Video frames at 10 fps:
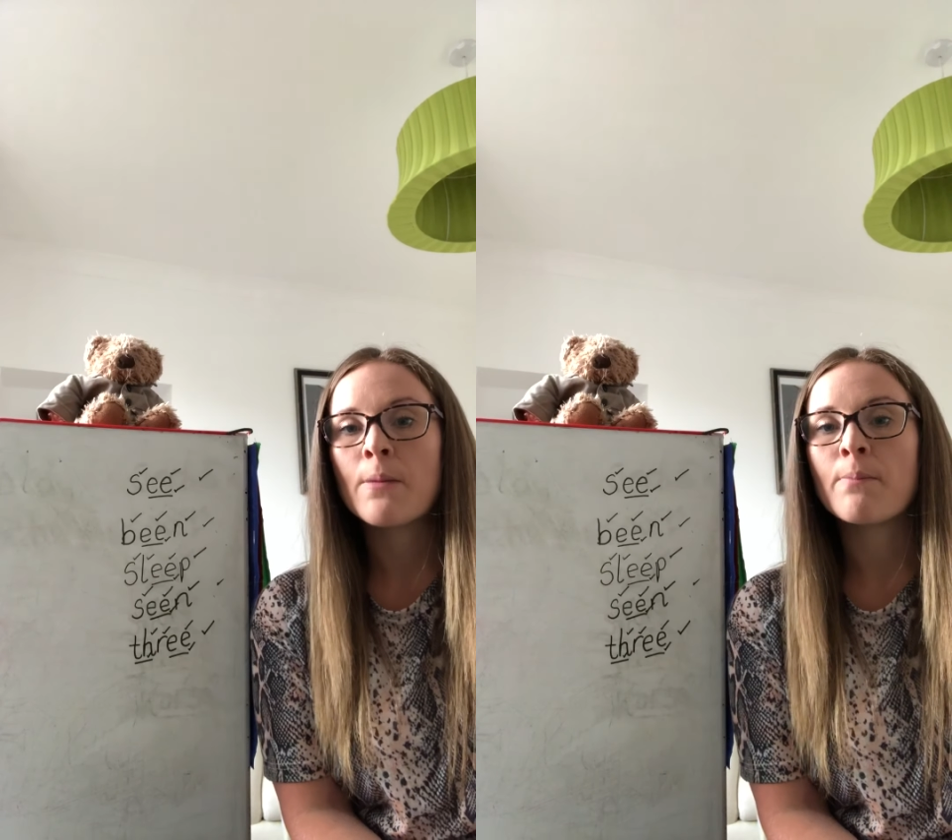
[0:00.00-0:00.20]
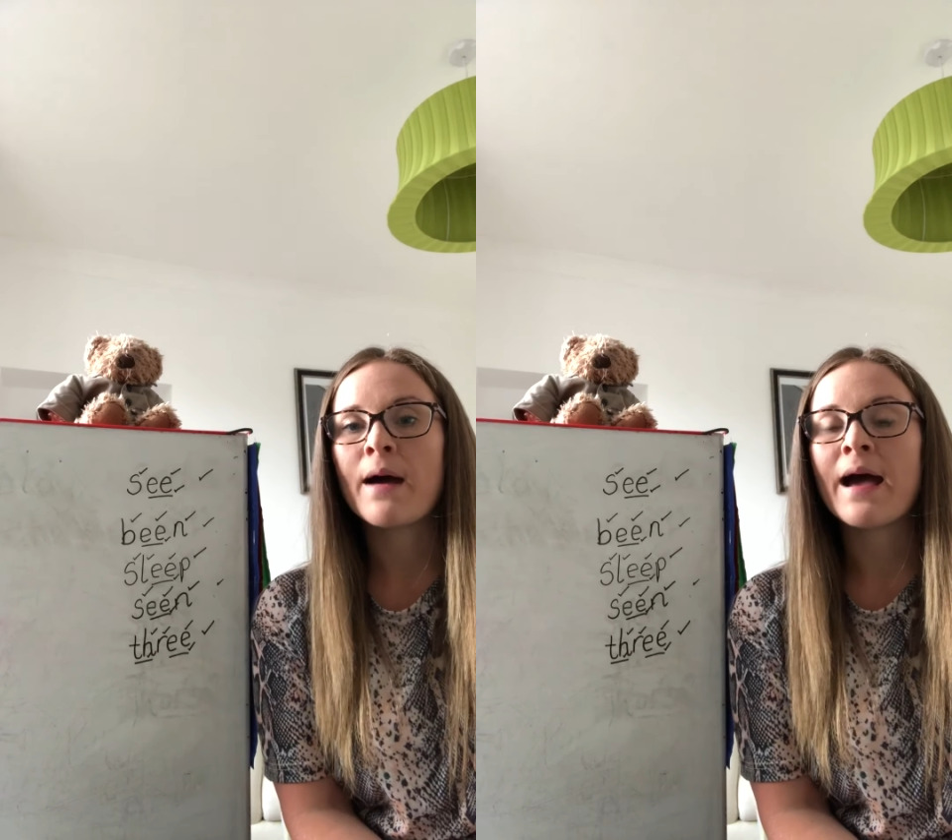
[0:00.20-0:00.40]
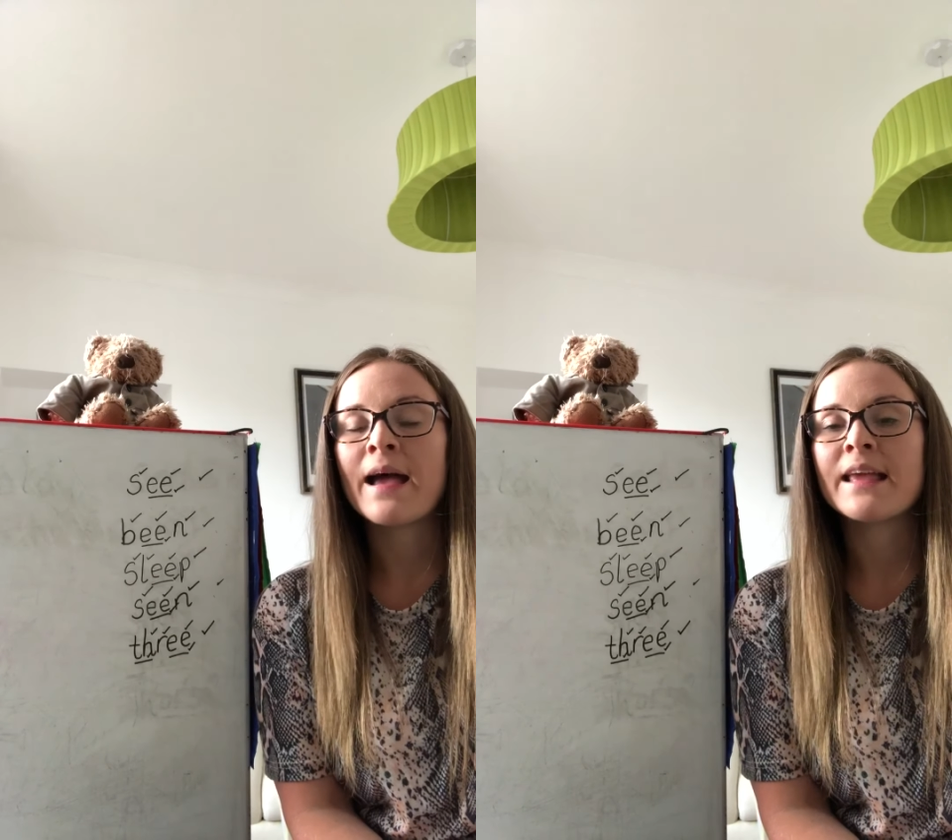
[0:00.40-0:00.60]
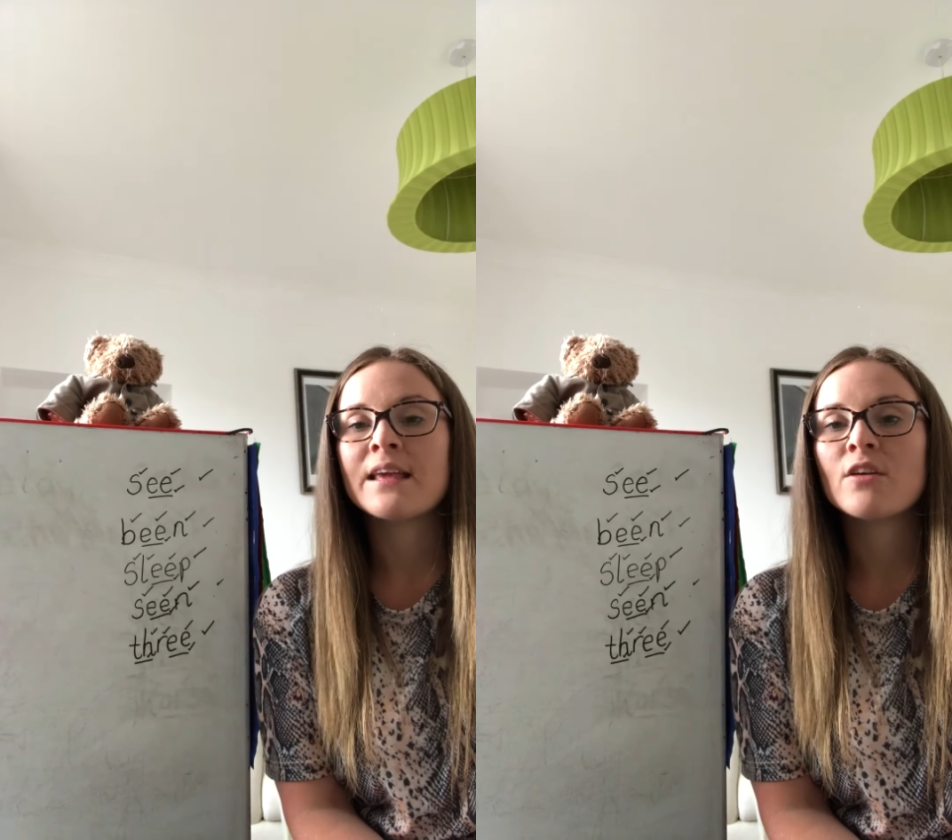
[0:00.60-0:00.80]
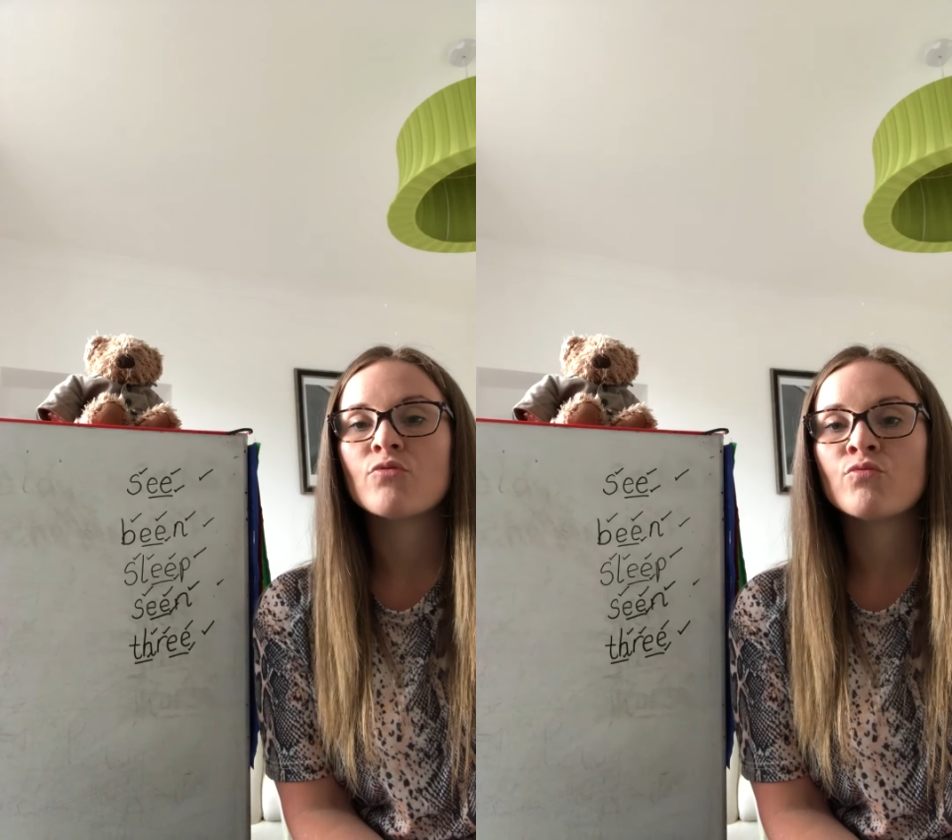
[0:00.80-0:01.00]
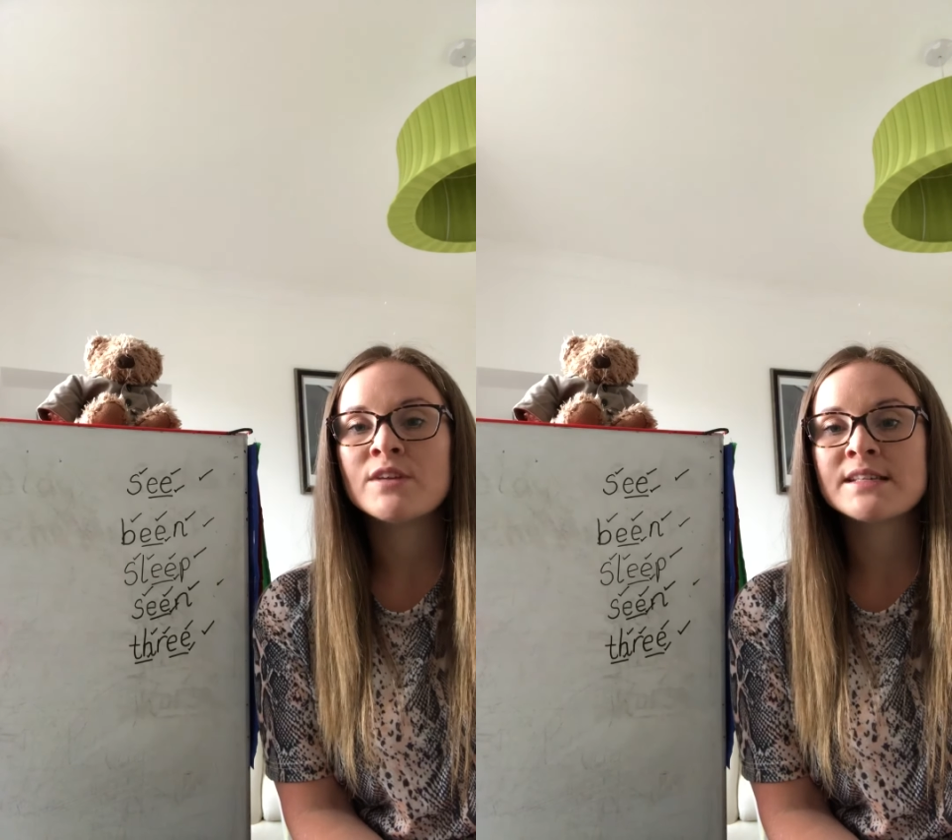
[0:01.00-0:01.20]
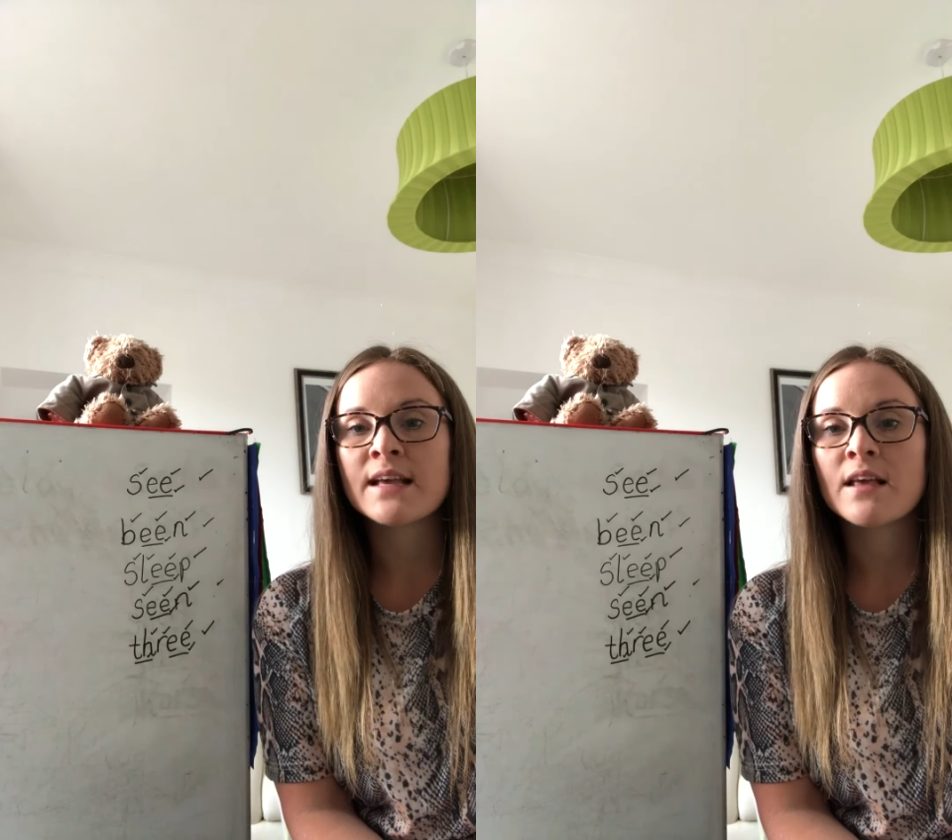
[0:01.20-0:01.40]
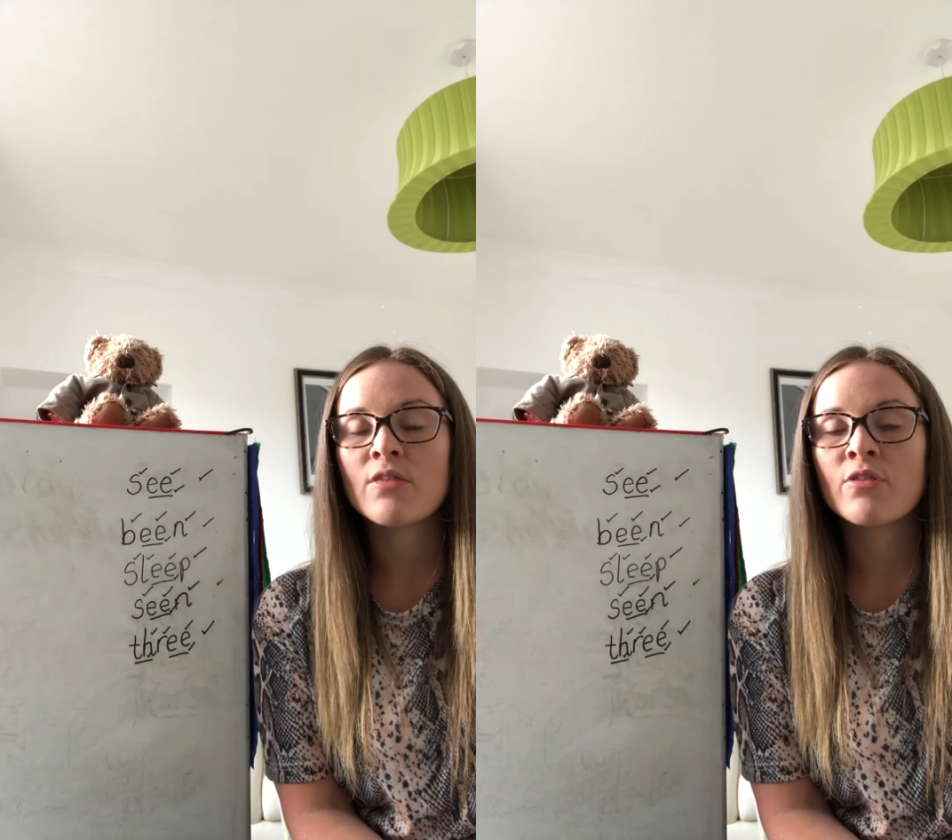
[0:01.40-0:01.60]
by
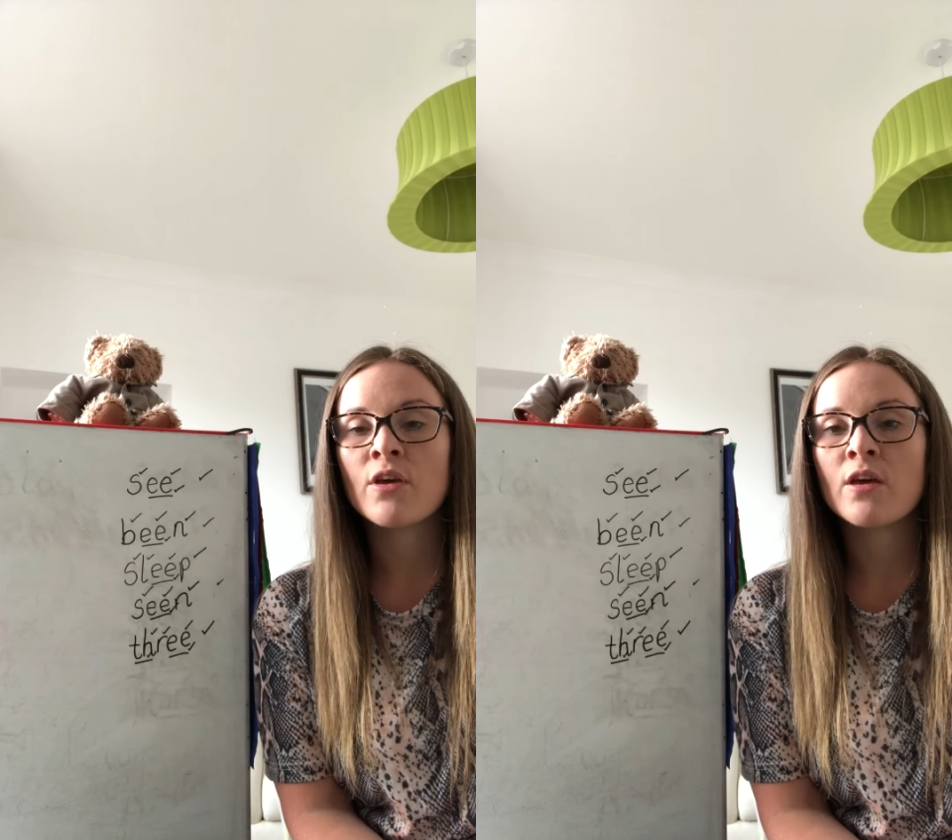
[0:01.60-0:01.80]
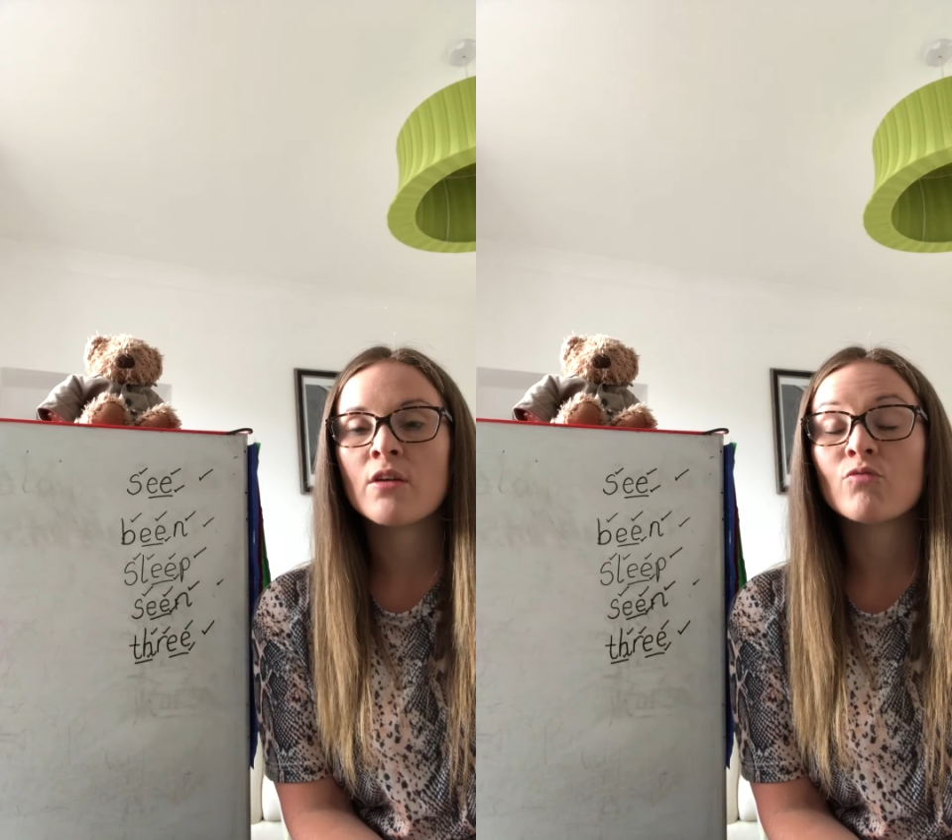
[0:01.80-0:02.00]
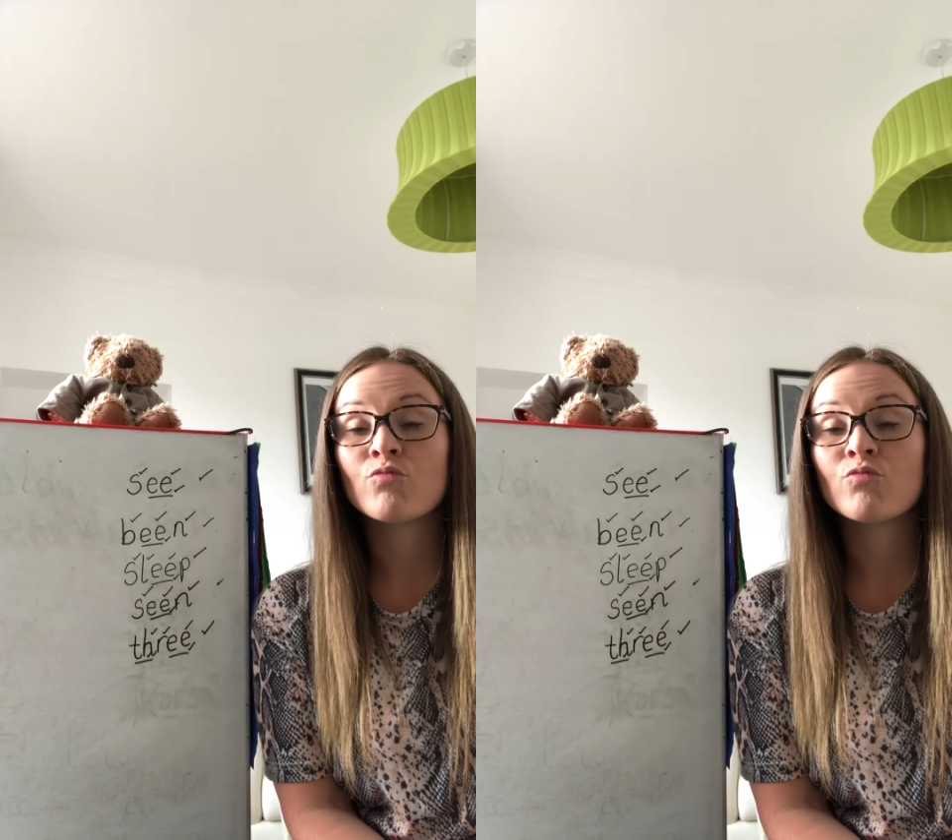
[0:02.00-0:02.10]
reading the